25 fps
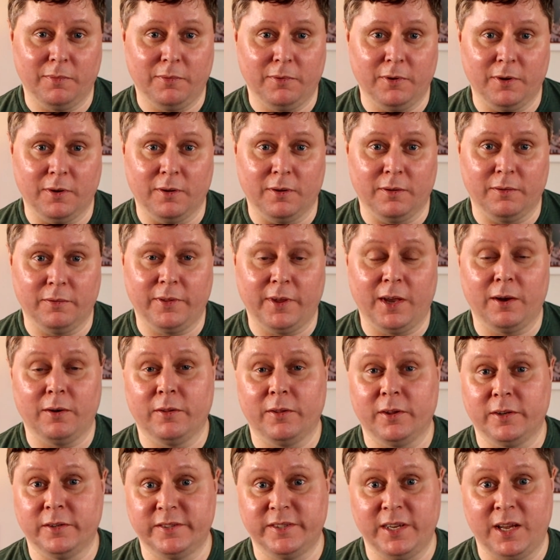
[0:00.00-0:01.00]
that they are
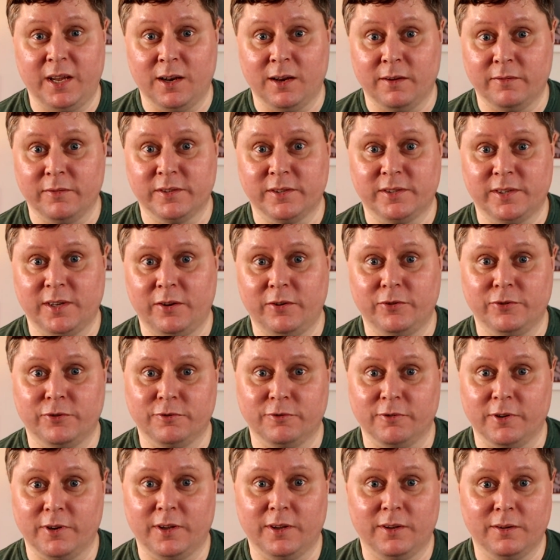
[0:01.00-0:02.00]
the deal of the
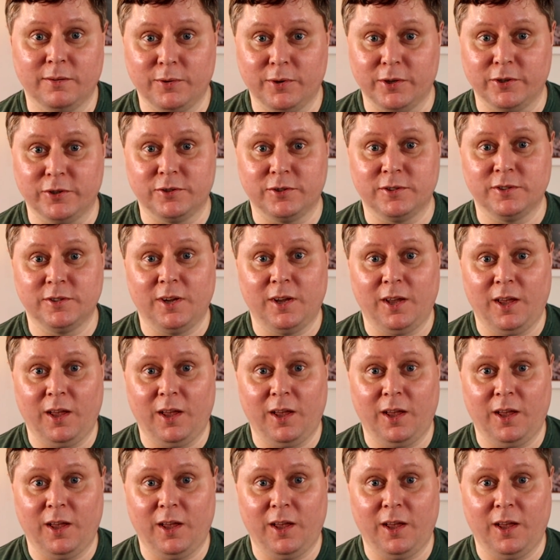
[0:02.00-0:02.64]
century, which